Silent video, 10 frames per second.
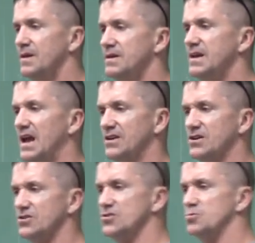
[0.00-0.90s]
Yeah, and you
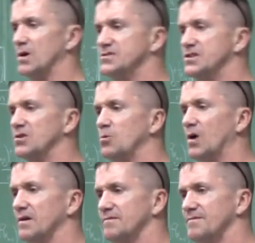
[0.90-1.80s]
can use what, 0 to
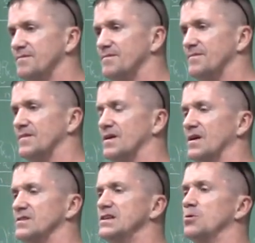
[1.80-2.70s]
1?
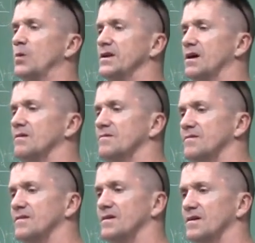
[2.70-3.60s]
See the window?
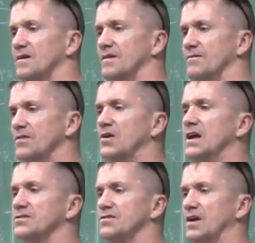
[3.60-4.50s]
So if we
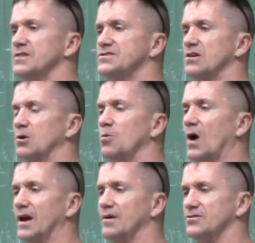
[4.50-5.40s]
hit, hit 0 to
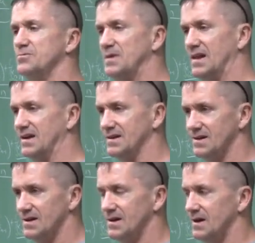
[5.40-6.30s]
1, it would just be like...
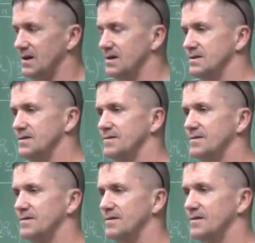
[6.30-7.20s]
It, it
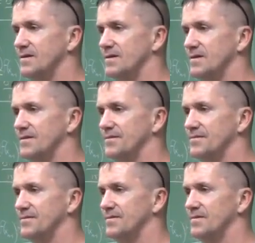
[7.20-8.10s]
zoom
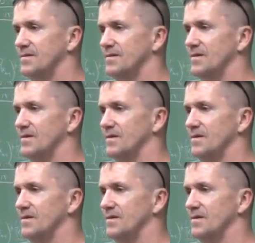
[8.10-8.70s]
0 if it's the entire